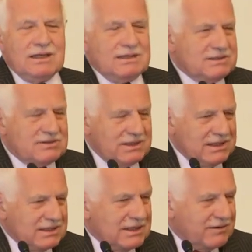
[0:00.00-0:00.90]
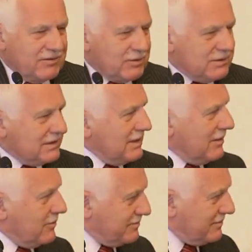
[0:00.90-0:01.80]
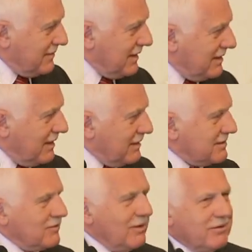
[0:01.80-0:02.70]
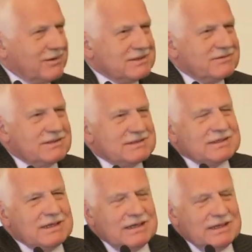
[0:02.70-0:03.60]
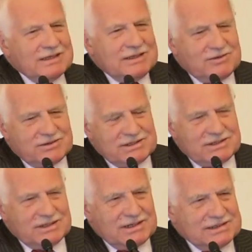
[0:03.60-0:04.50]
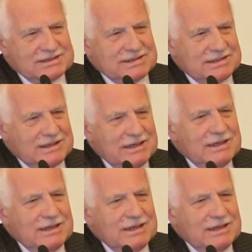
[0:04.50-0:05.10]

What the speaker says: three interviews now in the last 2 hours with your journalist, and